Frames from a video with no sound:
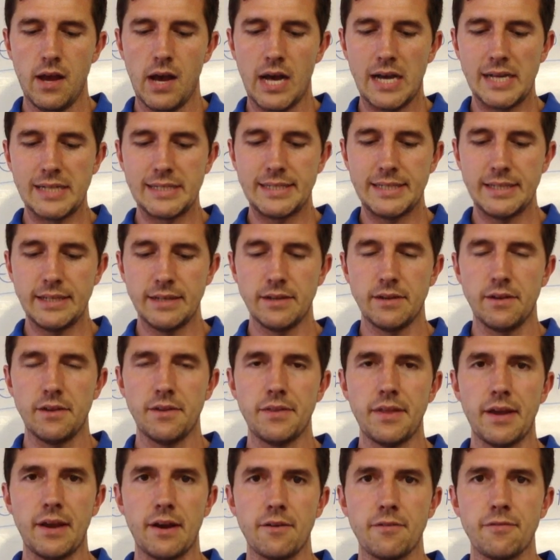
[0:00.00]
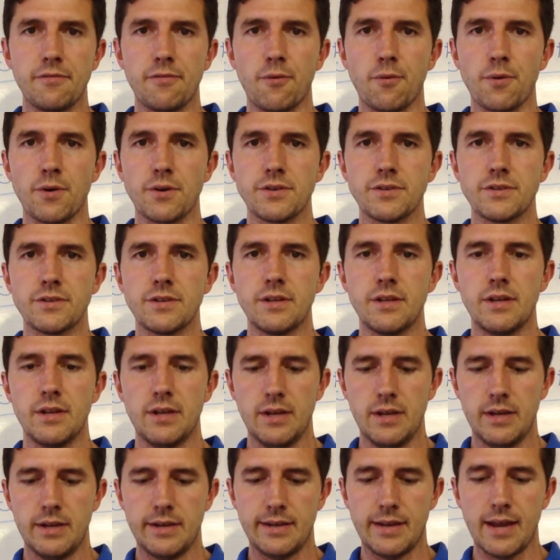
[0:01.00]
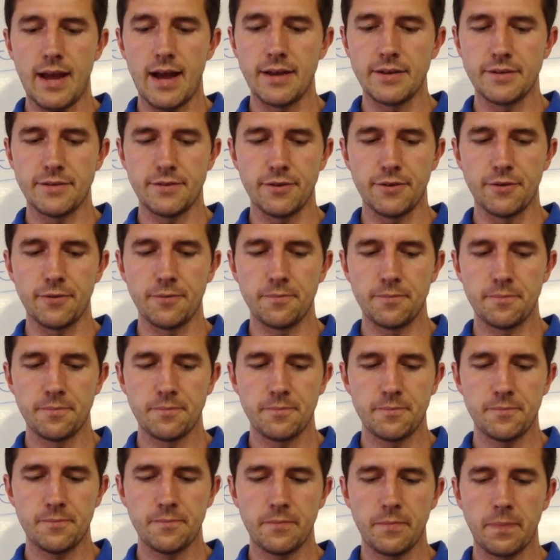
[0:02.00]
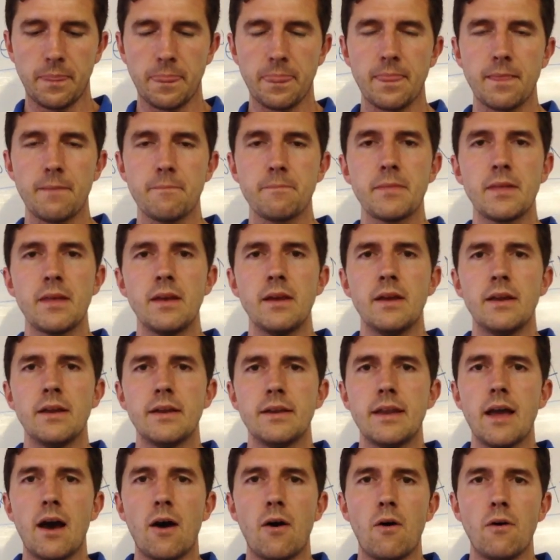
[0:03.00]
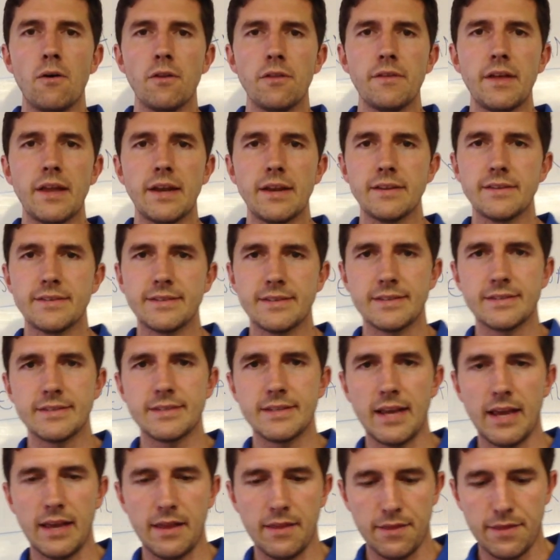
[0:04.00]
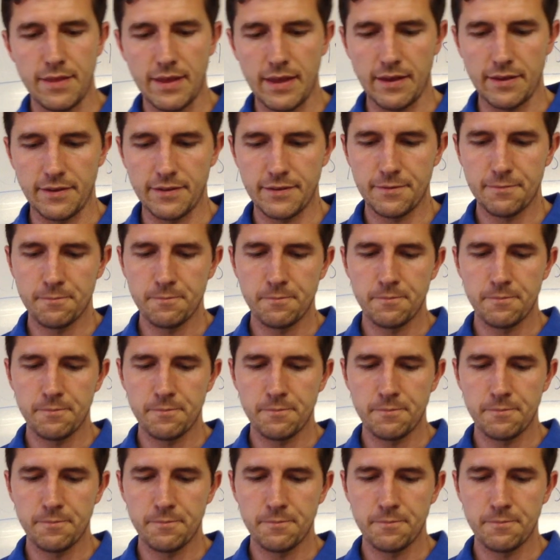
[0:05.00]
until they are forced not to." Now, all that is to say this.